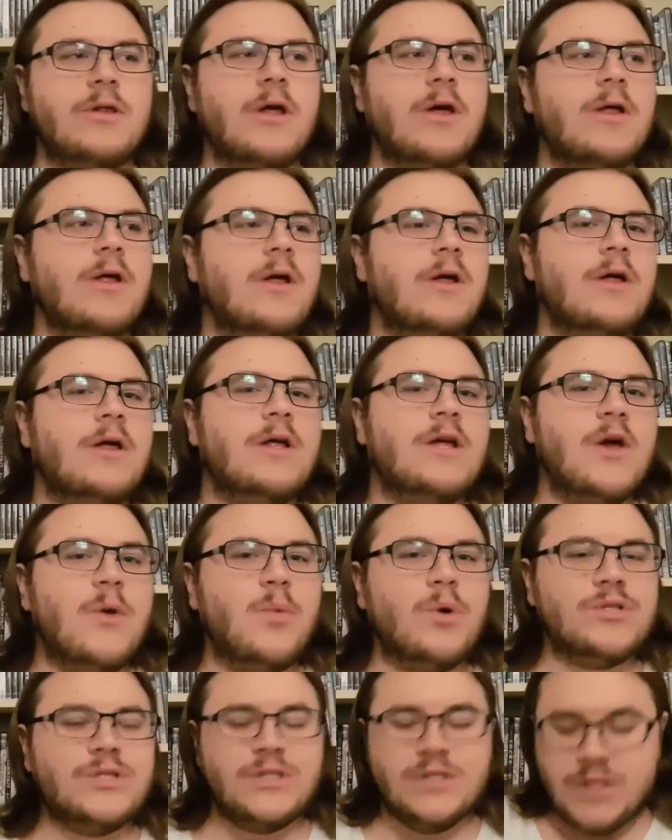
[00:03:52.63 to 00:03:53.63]

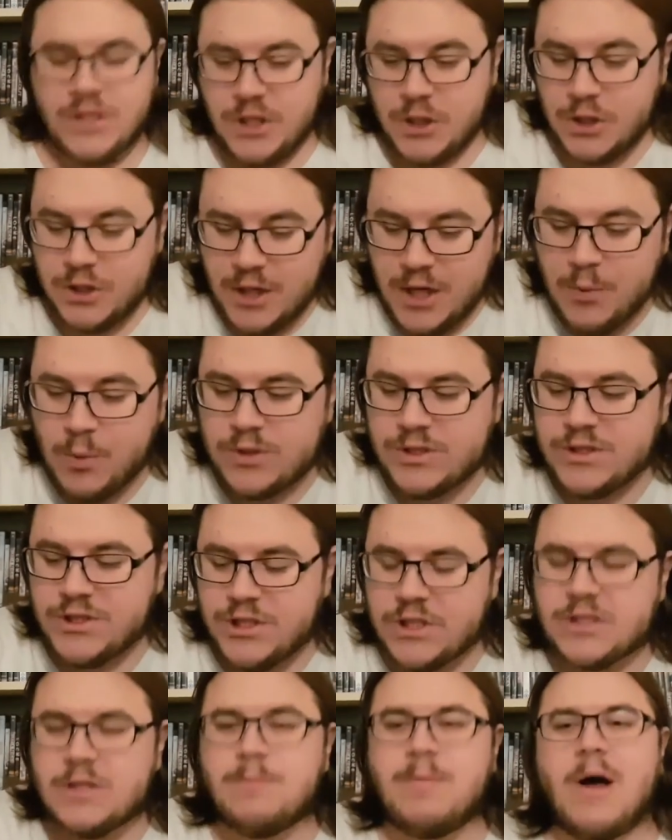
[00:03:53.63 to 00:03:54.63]
It wasn't it
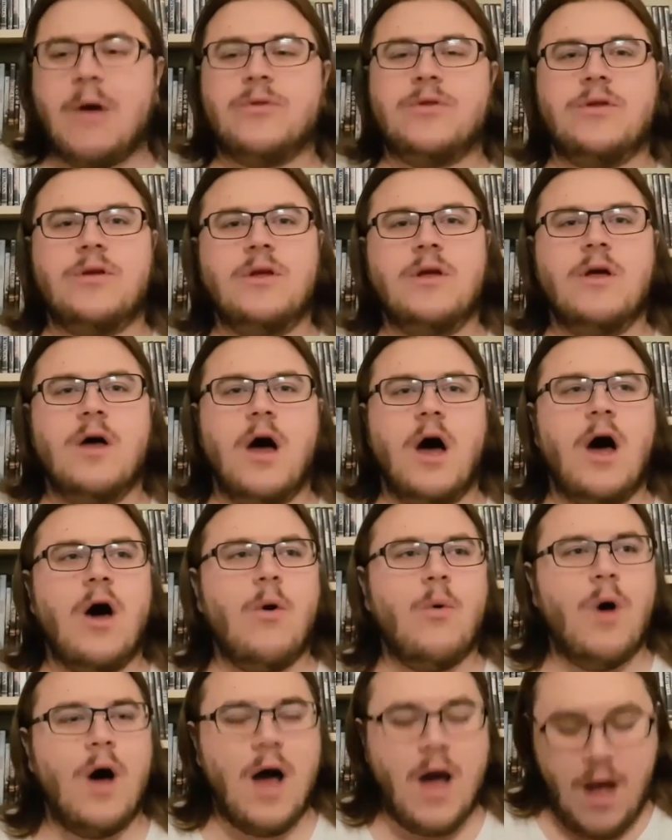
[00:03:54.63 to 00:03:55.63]
wasn't just about
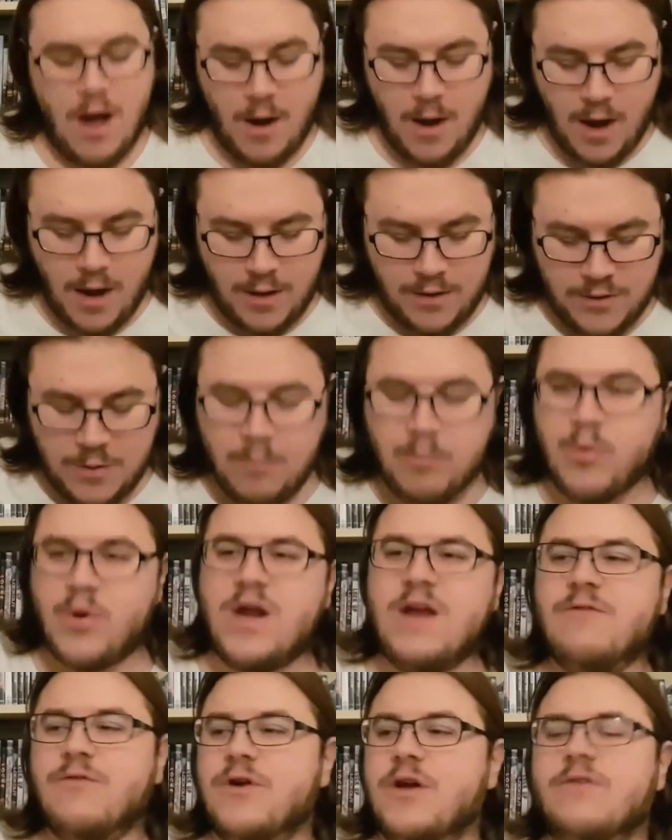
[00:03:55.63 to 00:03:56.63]
oh uh, the
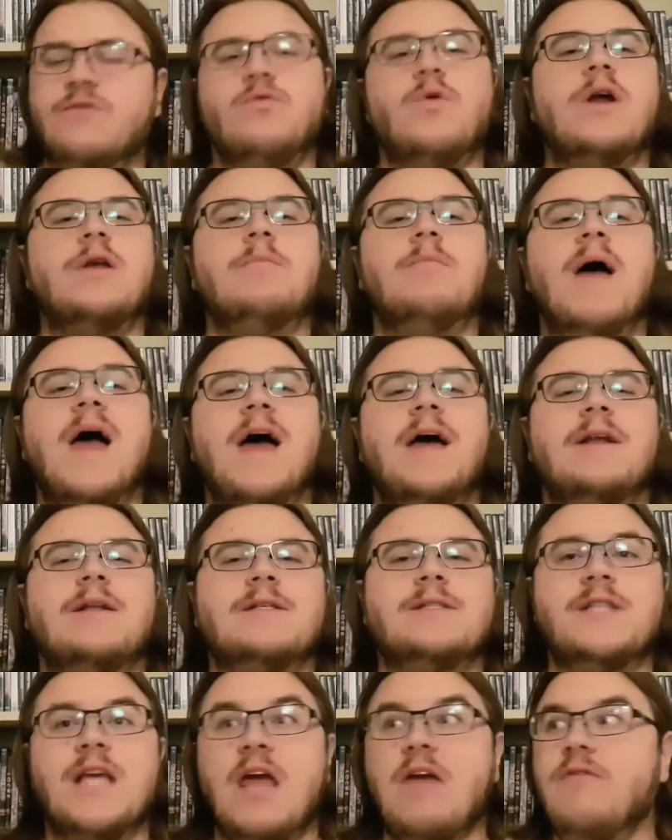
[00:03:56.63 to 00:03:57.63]
bravery of one
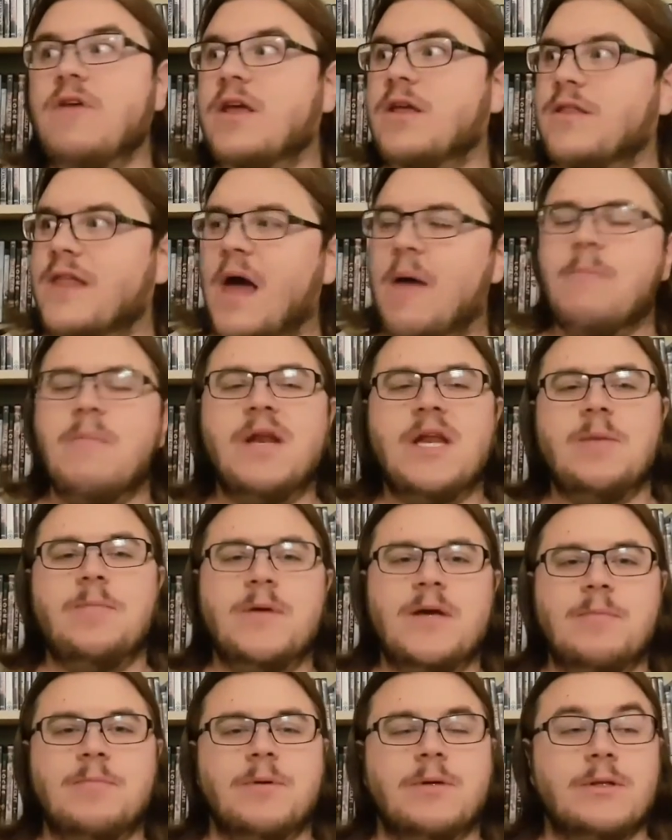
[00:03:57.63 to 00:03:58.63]
man saving that many
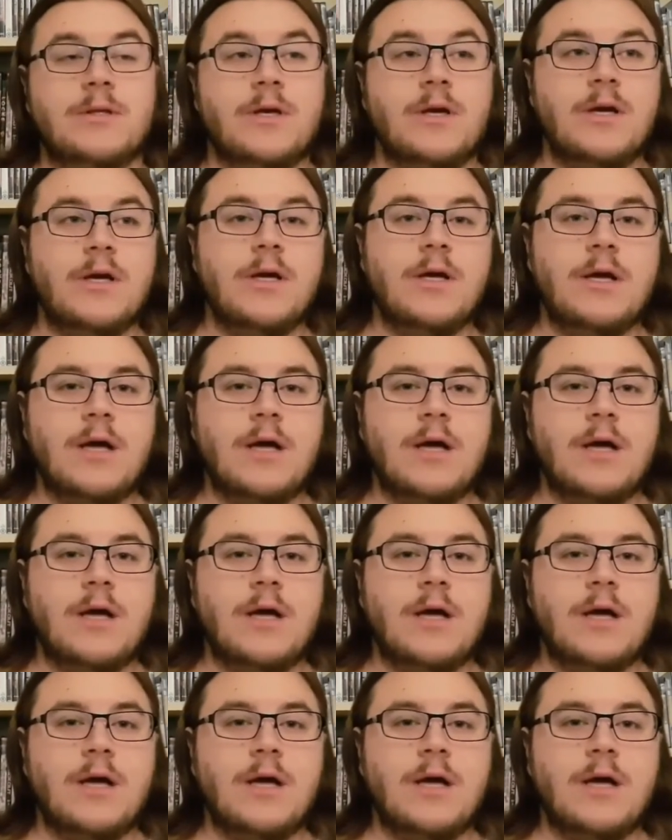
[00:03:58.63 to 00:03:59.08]
people.